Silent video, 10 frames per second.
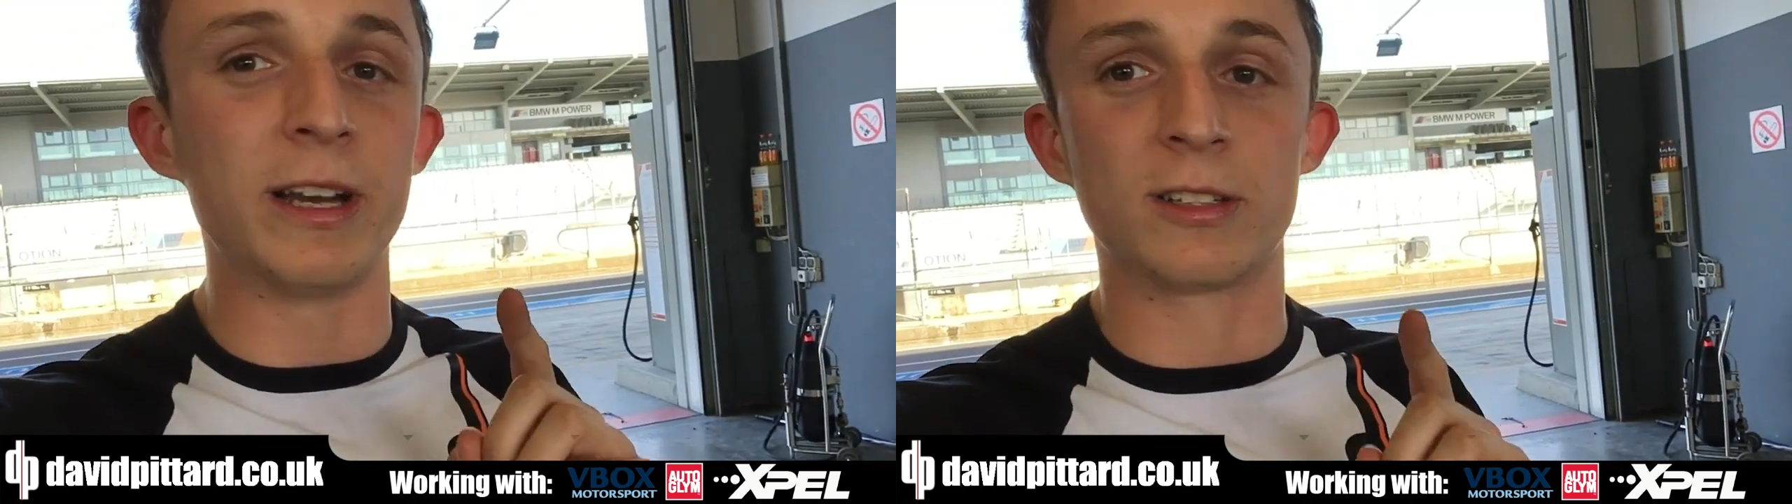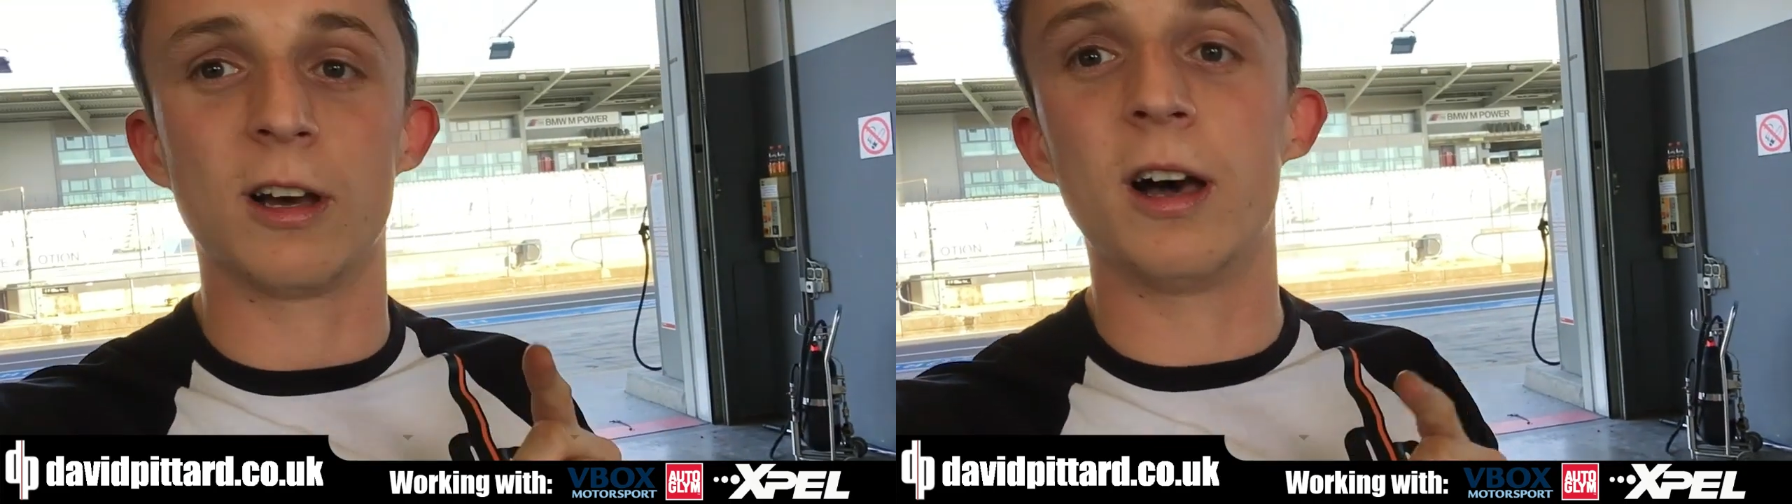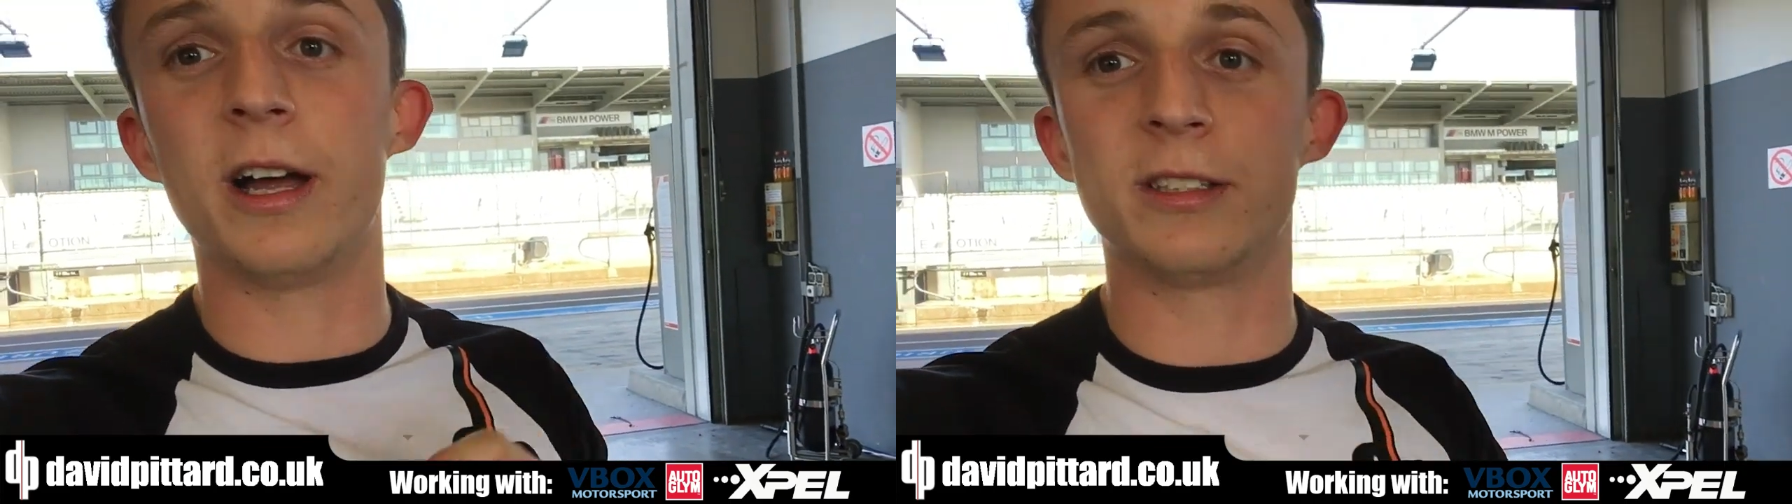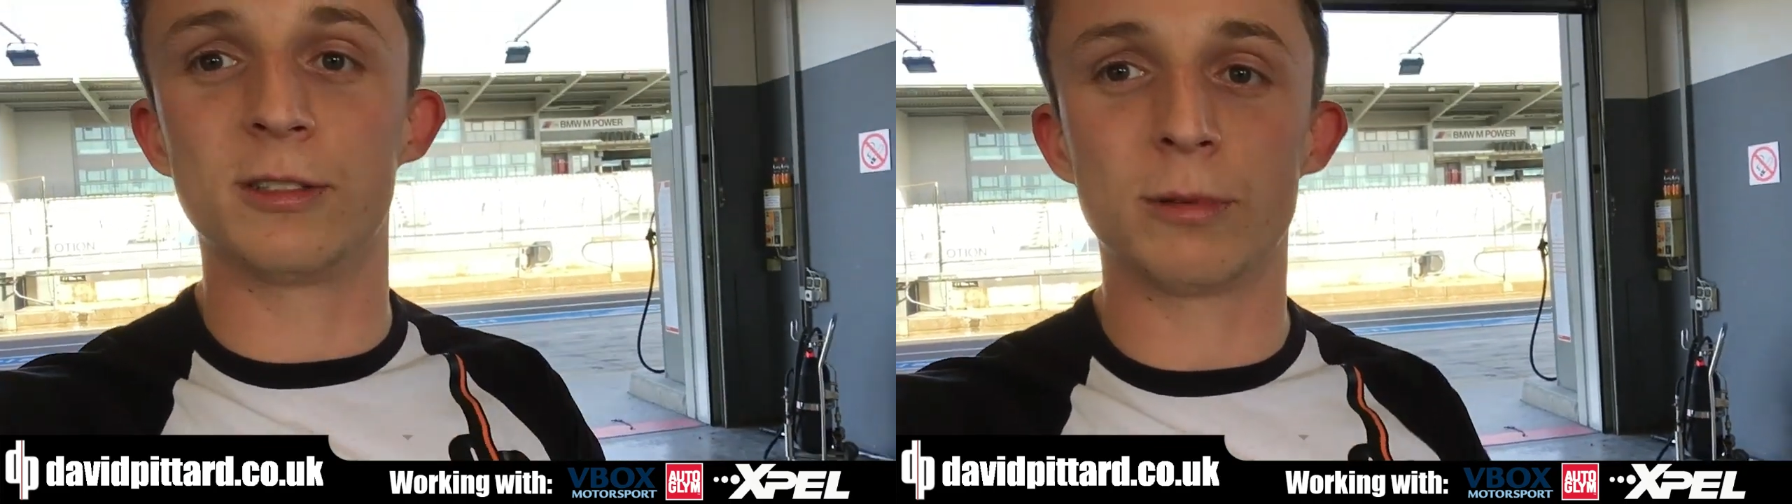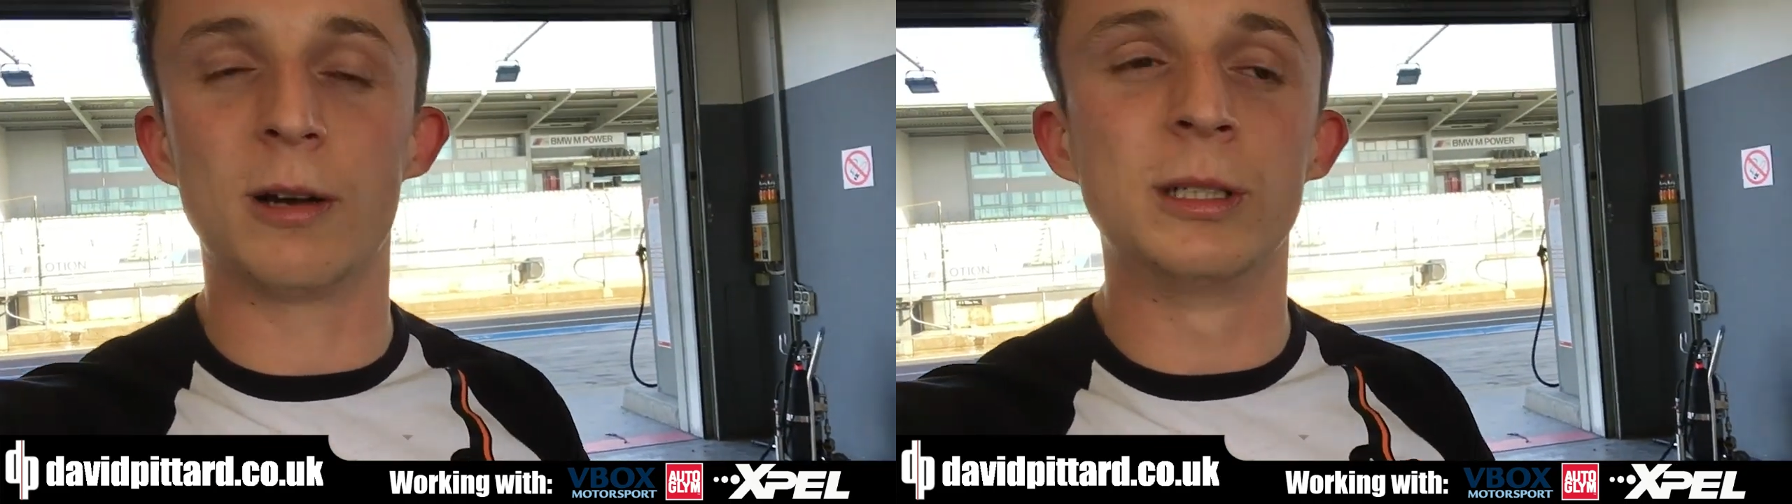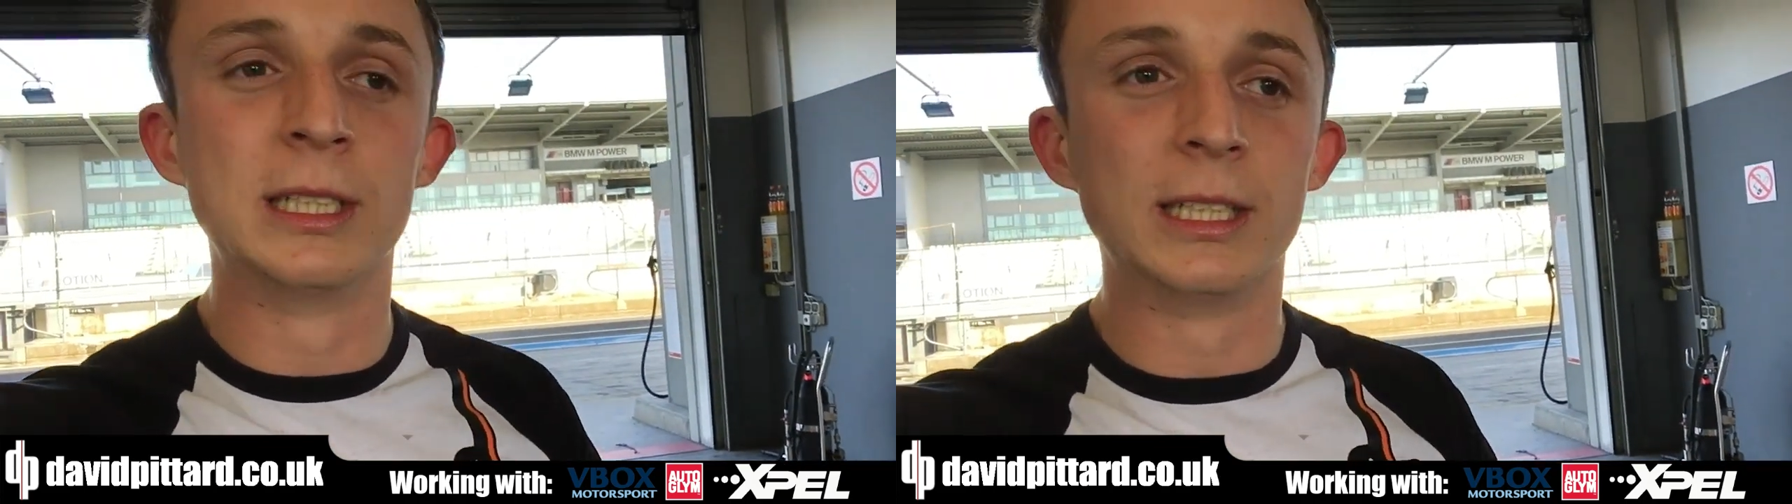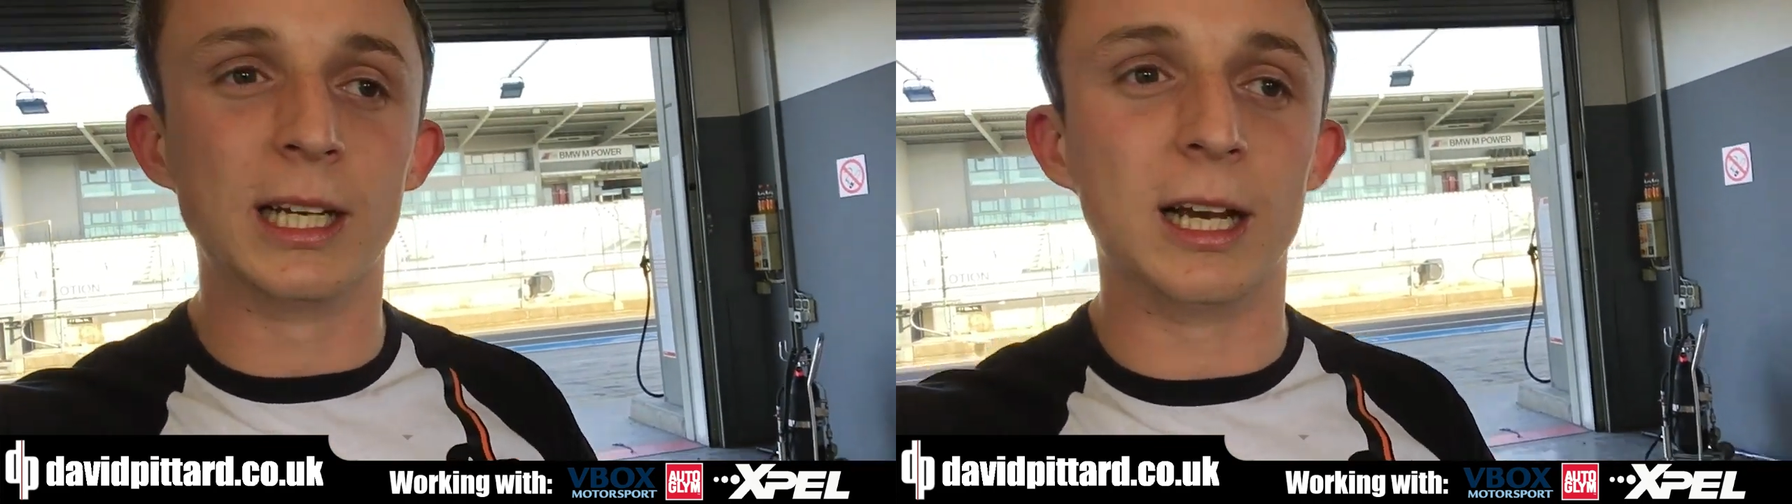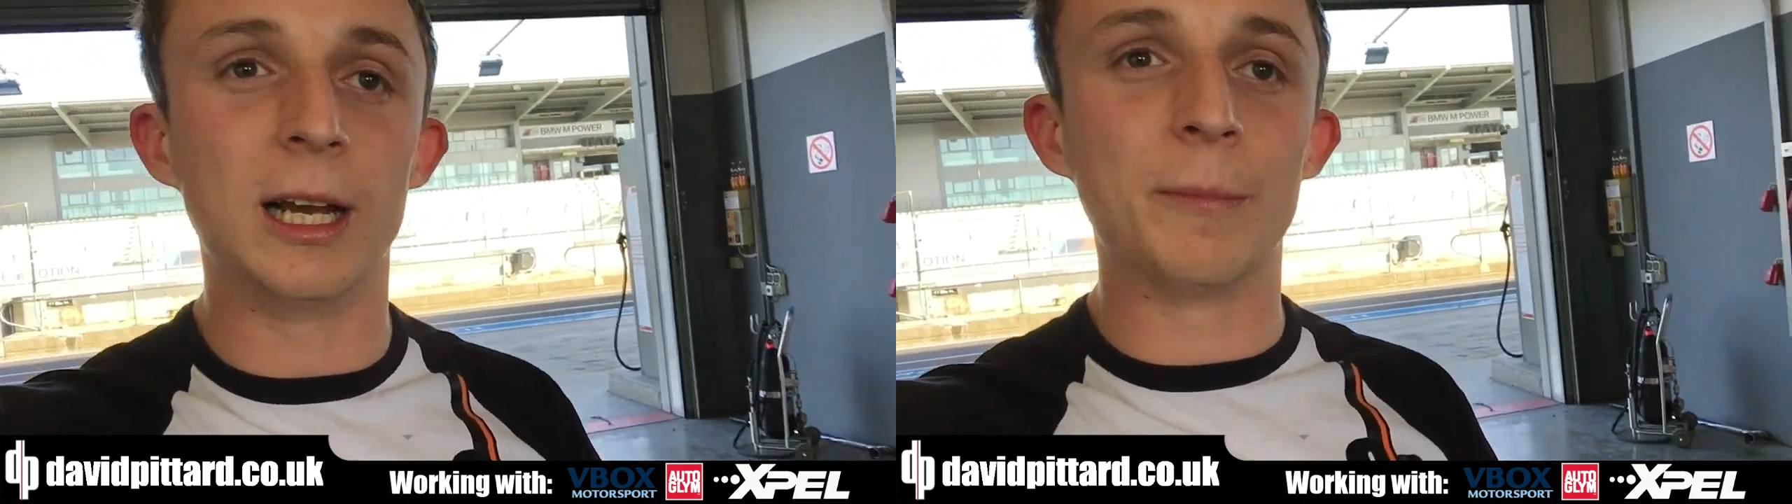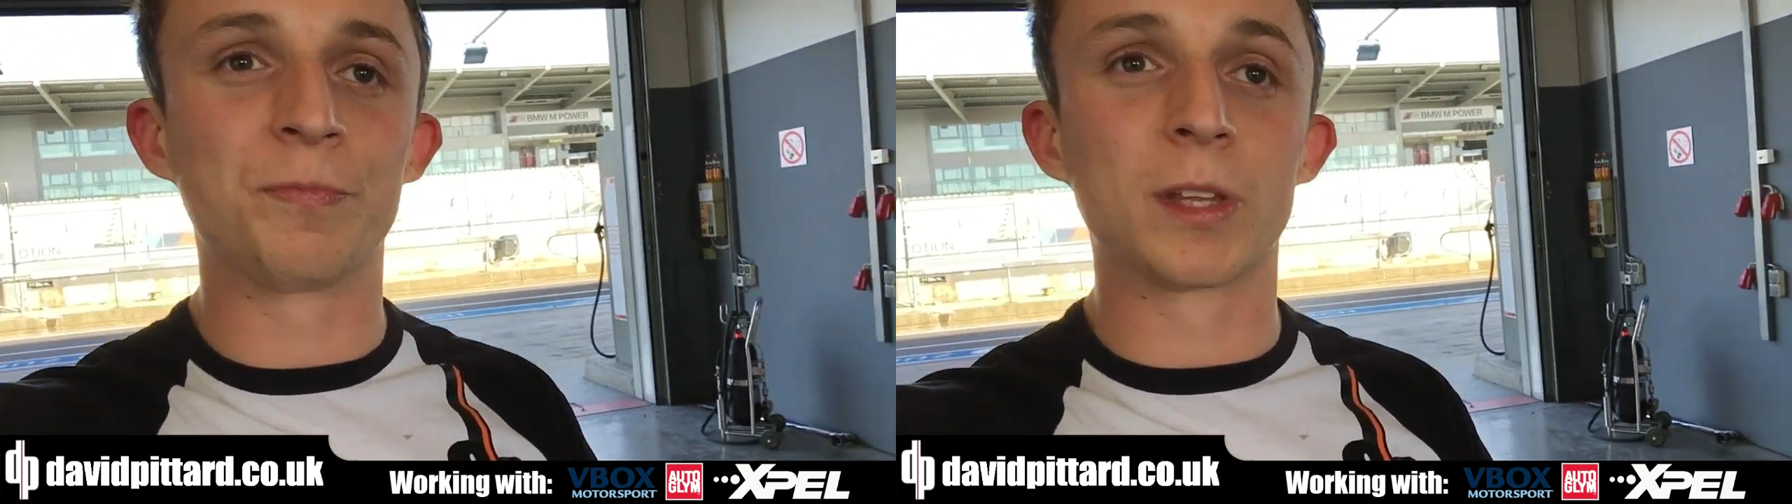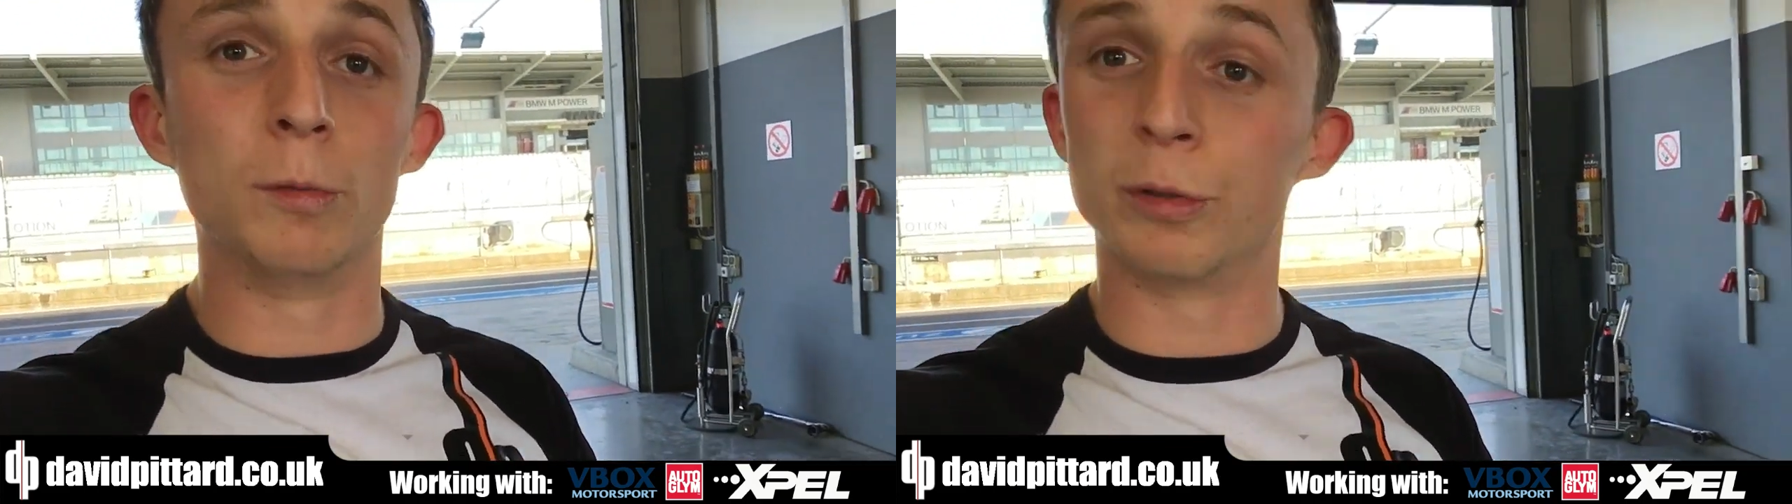race car hires as well.
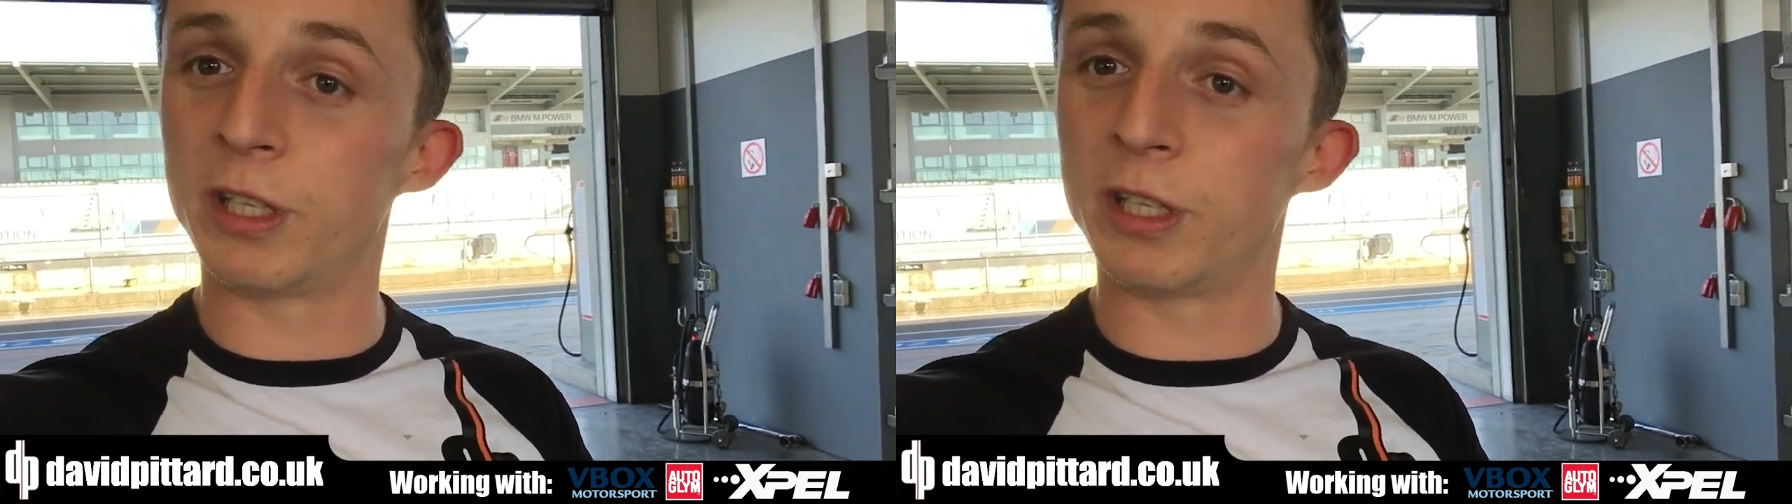We'll